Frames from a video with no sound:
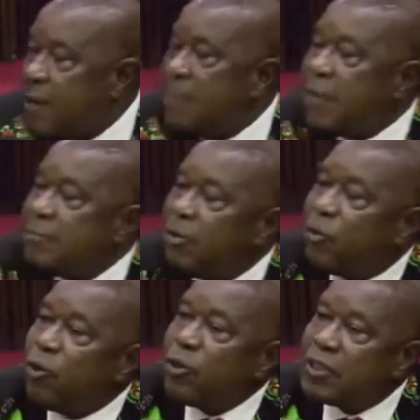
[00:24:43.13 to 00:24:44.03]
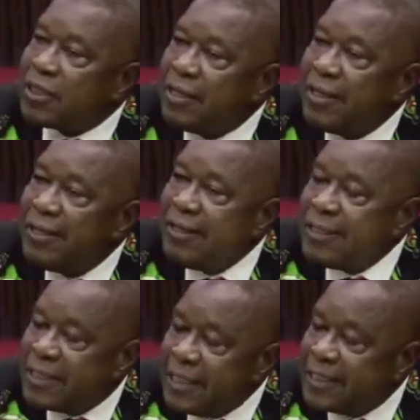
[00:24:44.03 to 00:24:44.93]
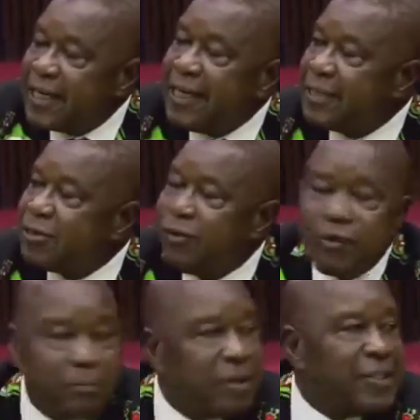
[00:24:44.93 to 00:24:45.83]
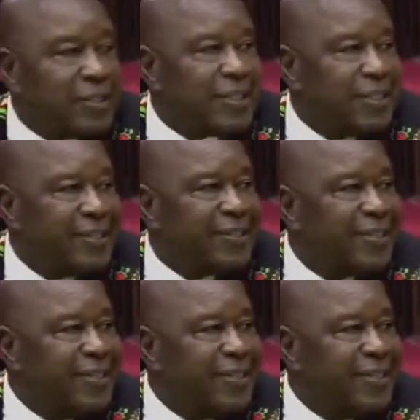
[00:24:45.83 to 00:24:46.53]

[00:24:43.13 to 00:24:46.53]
But because the sincerity of the president